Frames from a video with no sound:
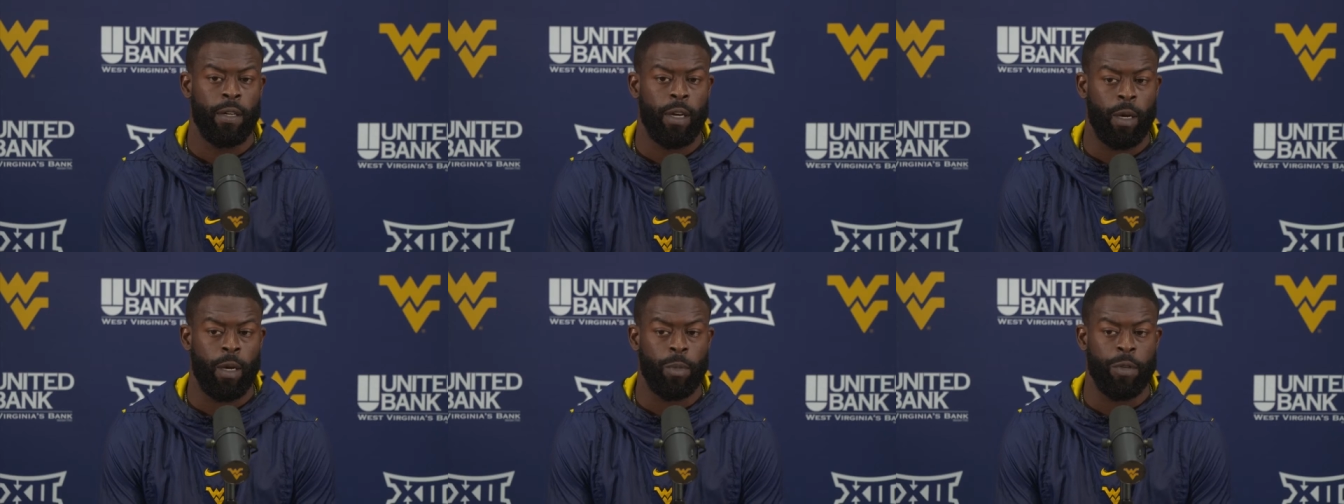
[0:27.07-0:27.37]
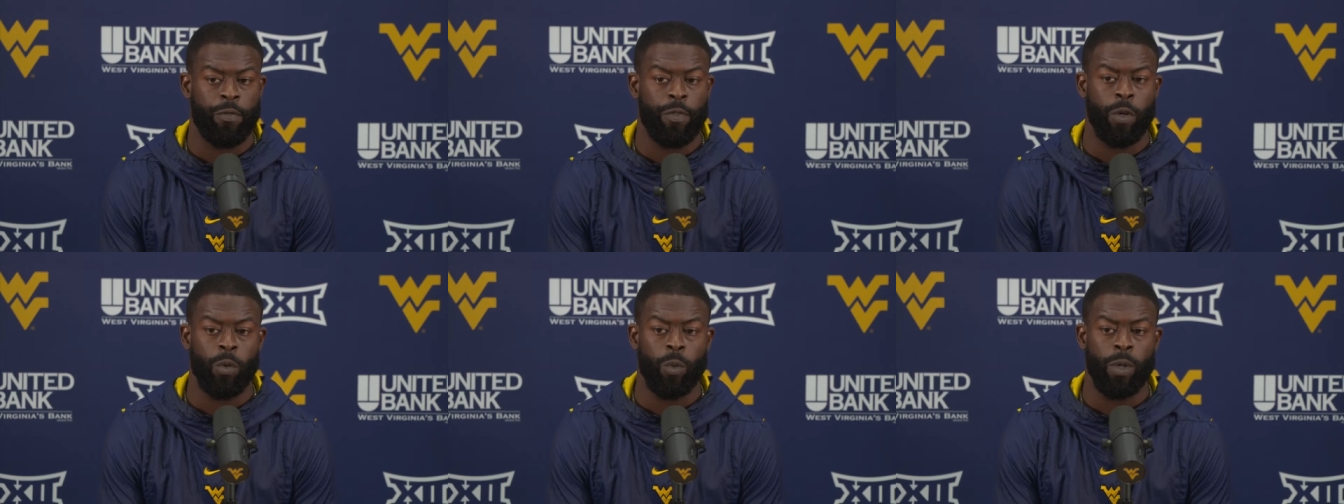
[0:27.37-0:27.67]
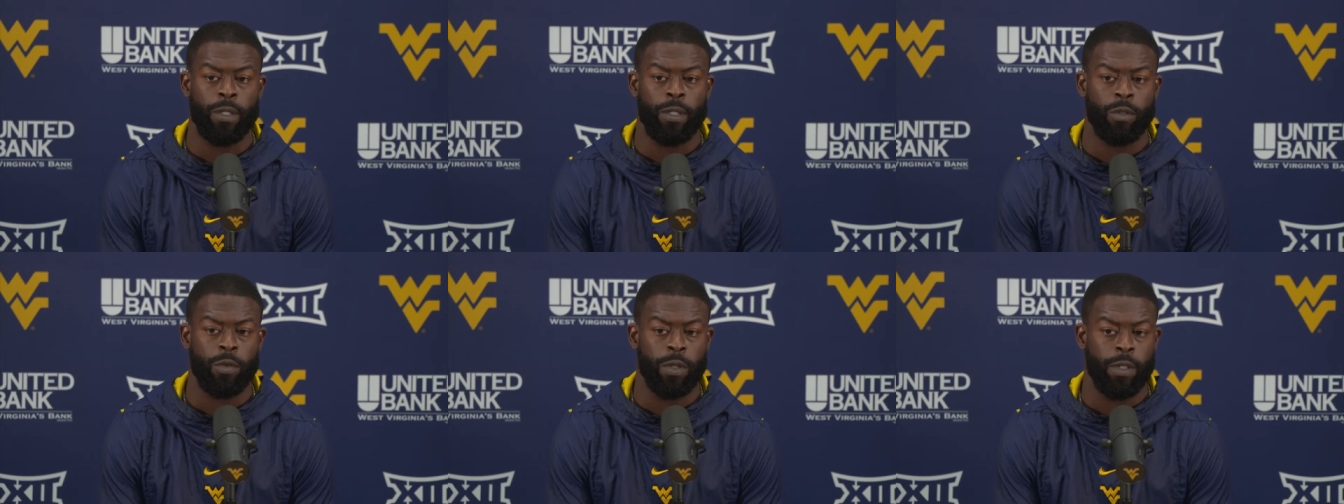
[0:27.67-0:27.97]
If there
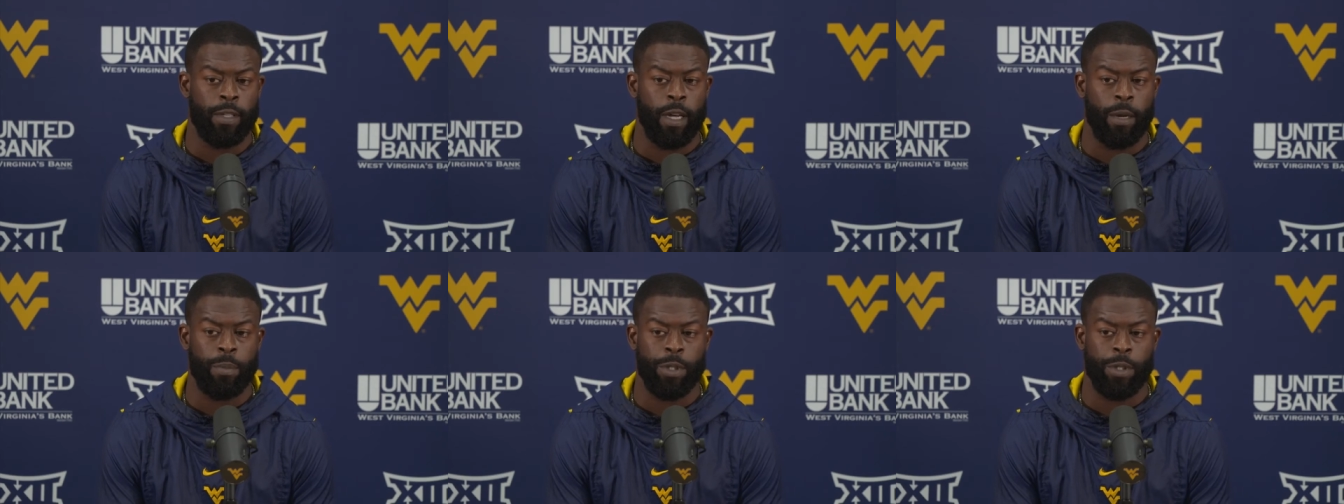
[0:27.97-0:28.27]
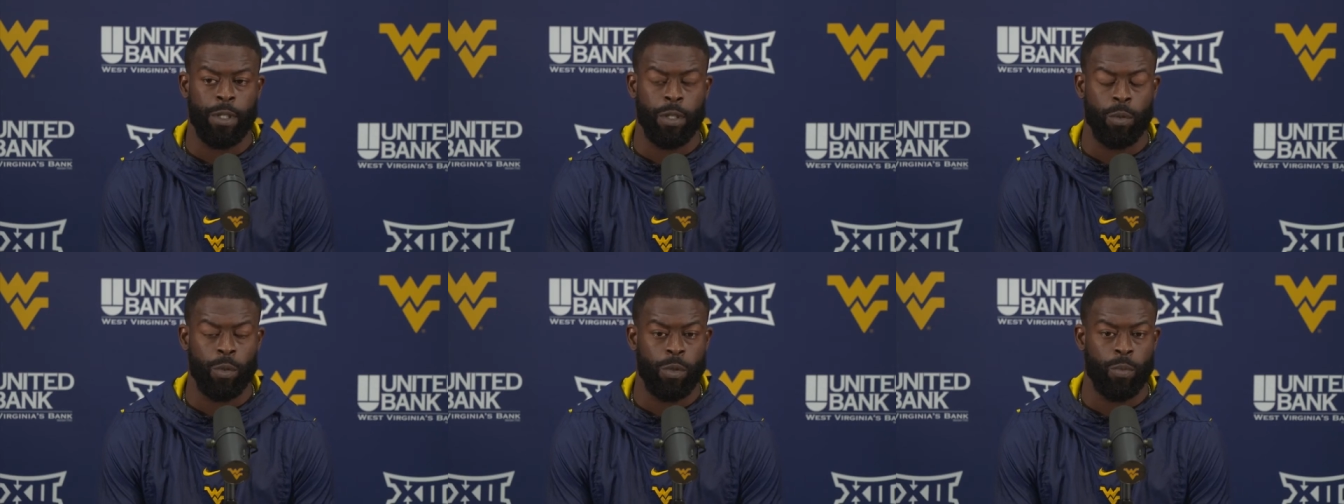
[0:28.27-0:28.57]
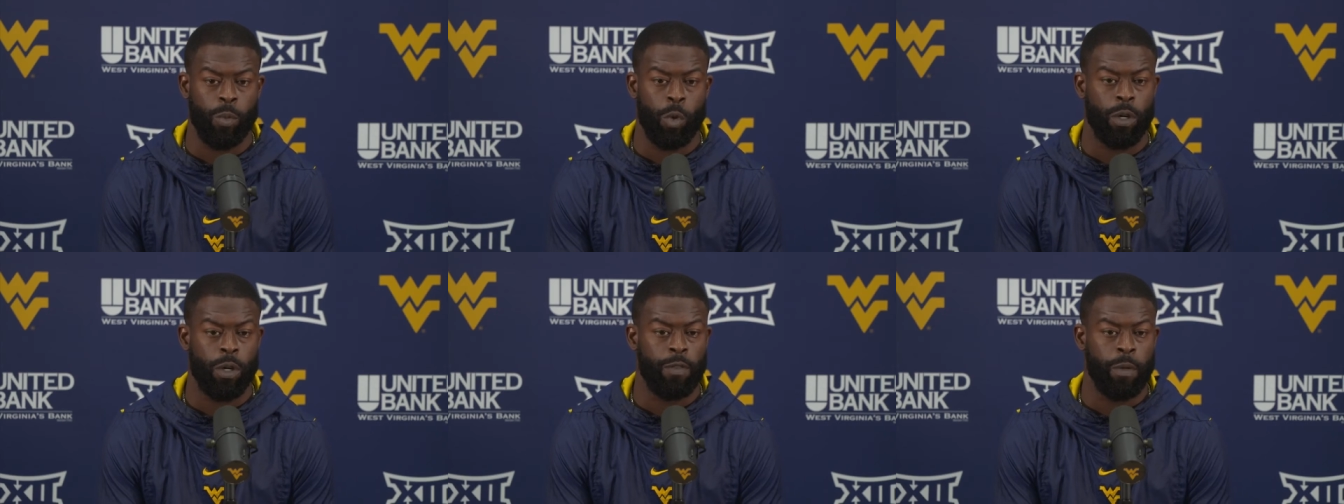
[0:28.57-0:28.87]
was a reception, it
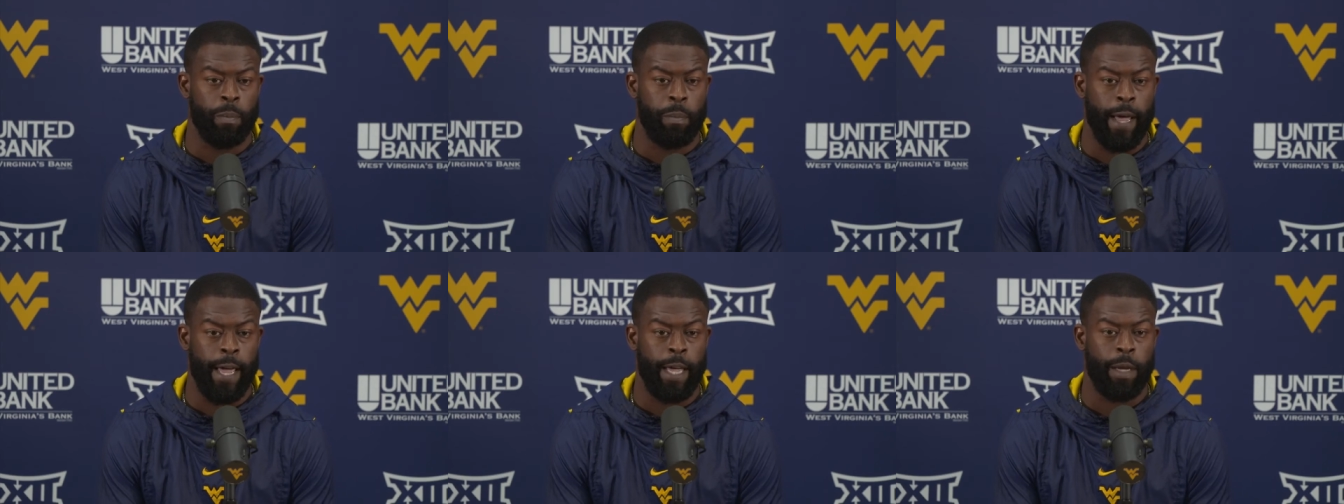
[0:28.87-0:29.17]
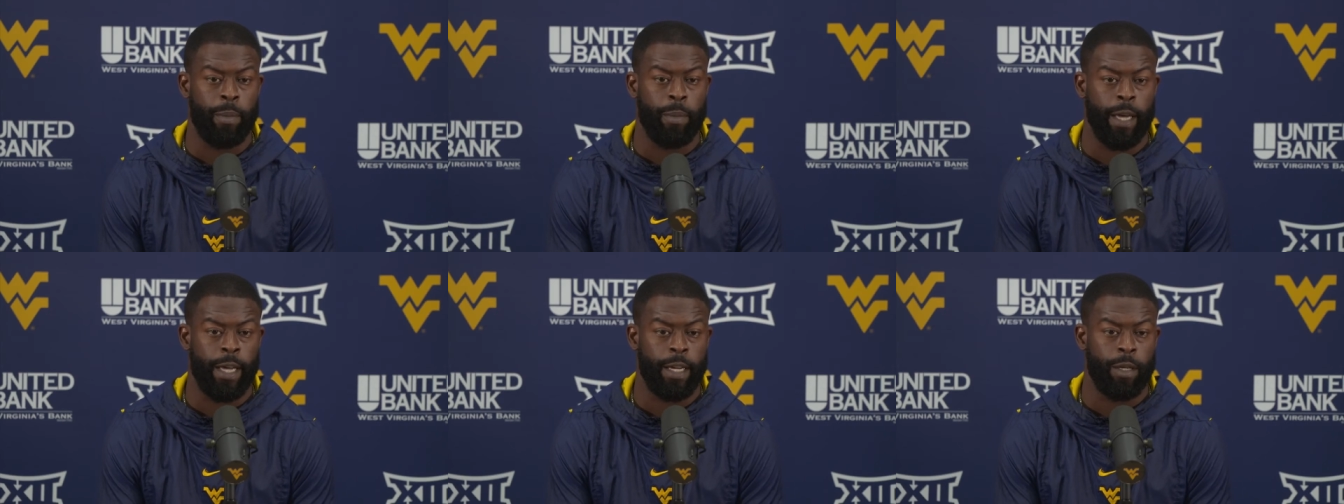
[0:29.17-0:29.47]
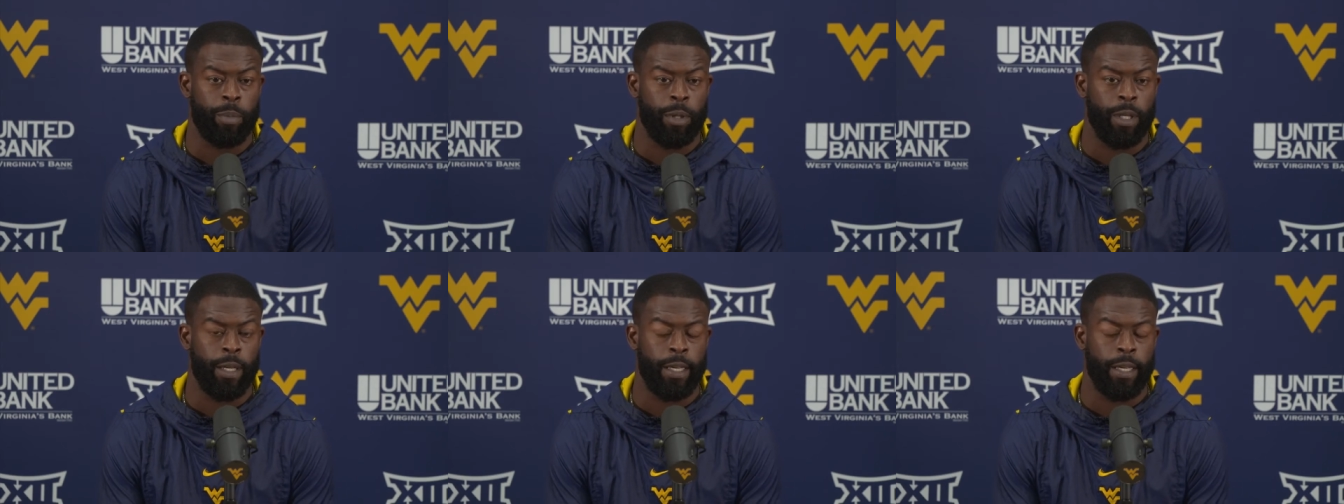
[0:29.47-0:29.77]
was more of a bang
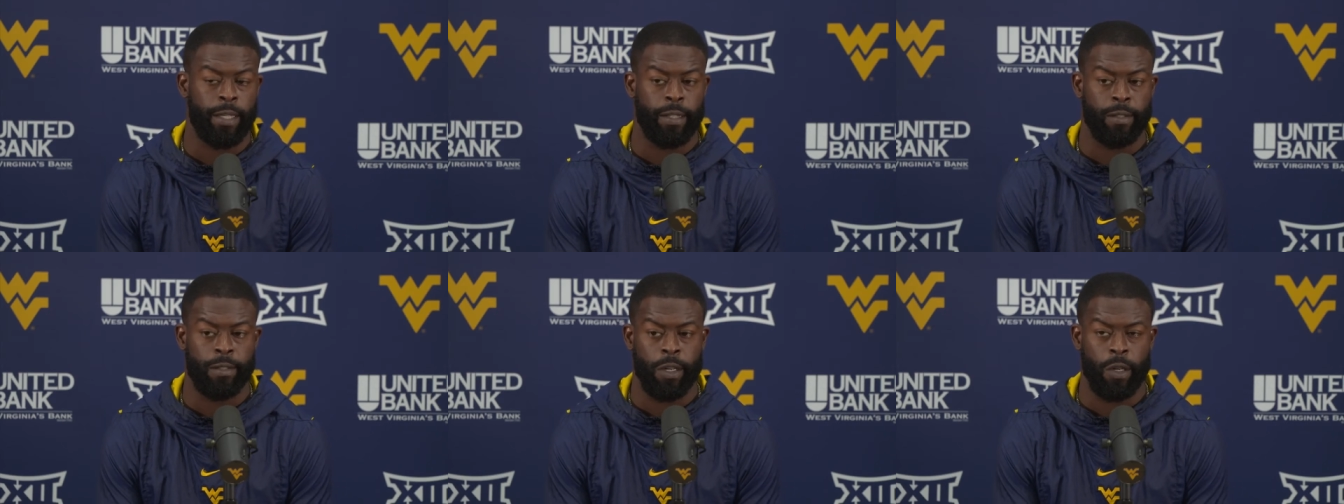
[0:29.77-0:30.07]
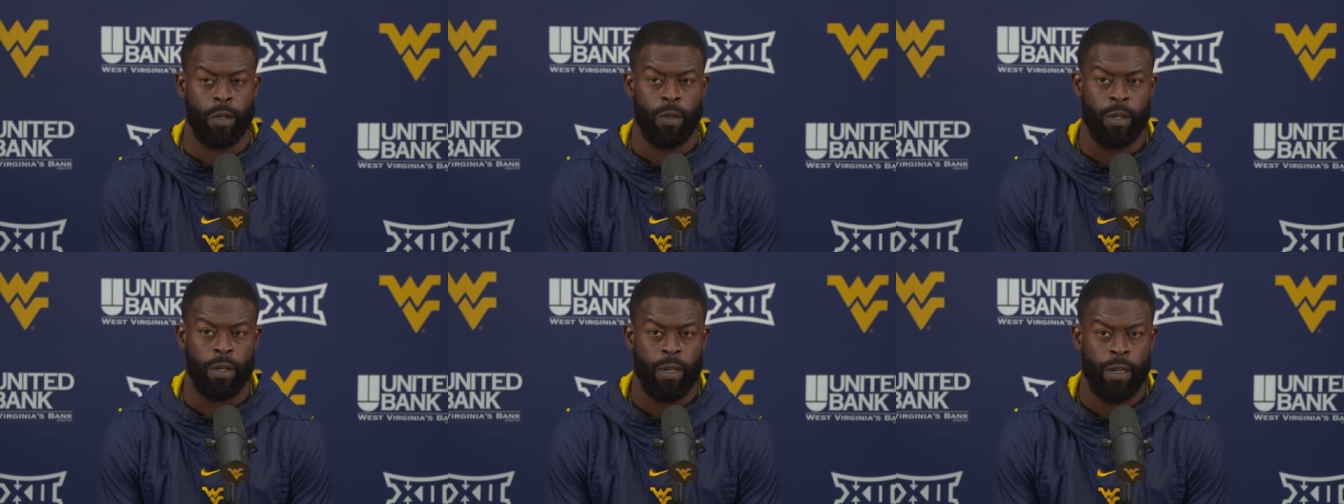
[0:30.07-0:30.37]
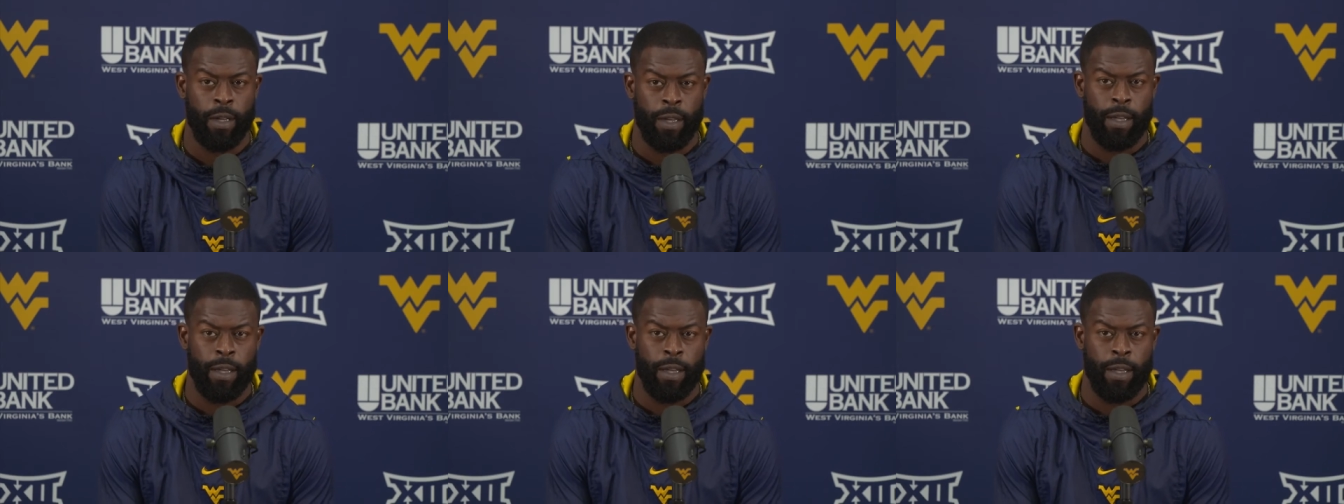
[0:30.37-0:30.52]
bang play. And so,